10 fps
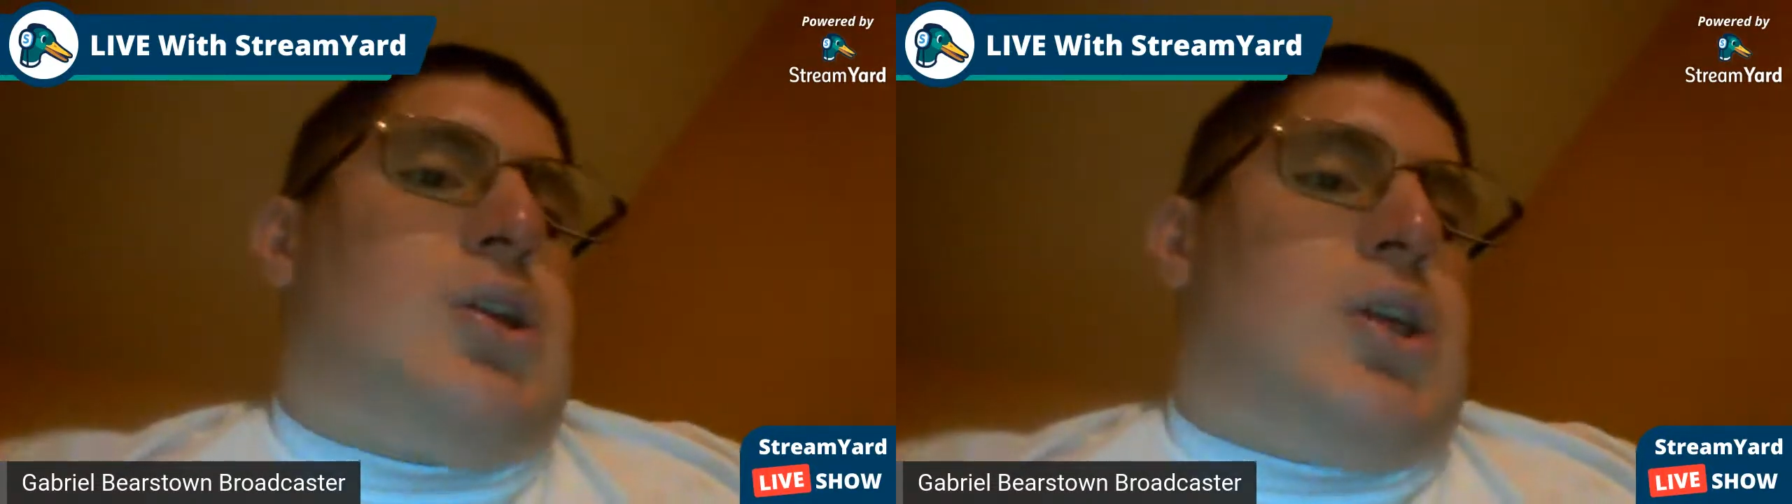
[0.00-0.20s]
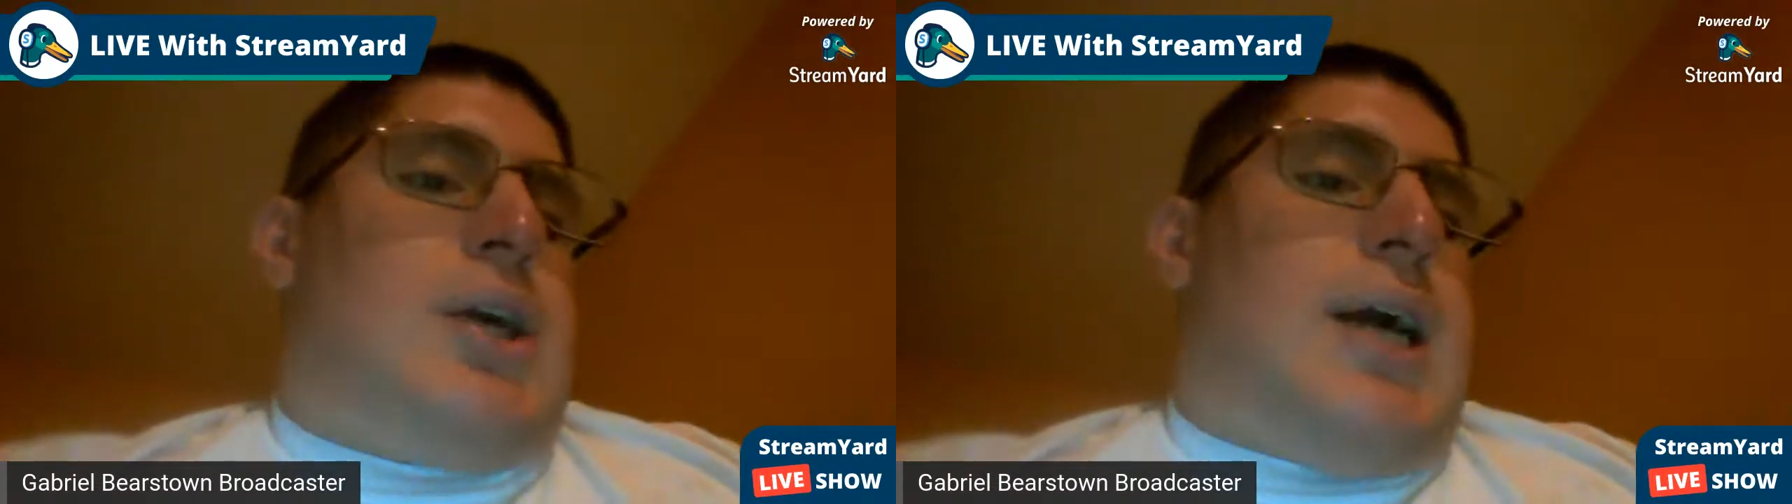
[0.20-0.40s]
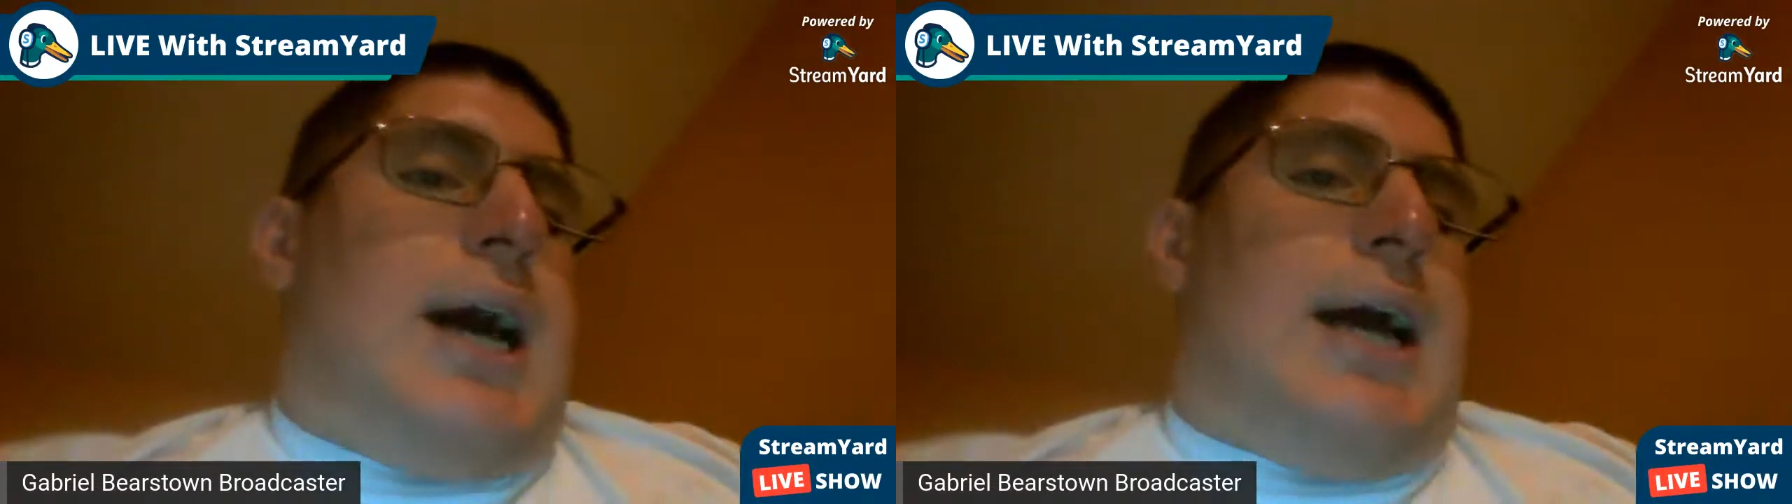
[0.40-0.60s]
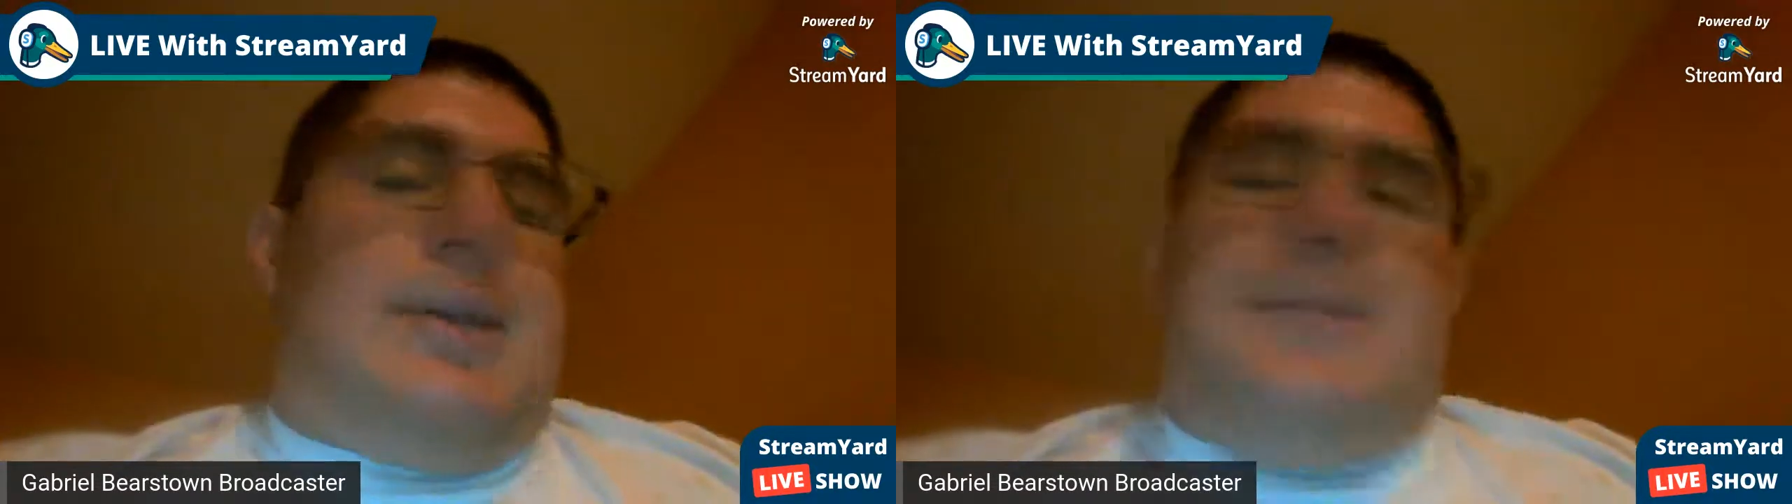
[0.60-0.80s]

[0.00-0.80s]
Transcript: You got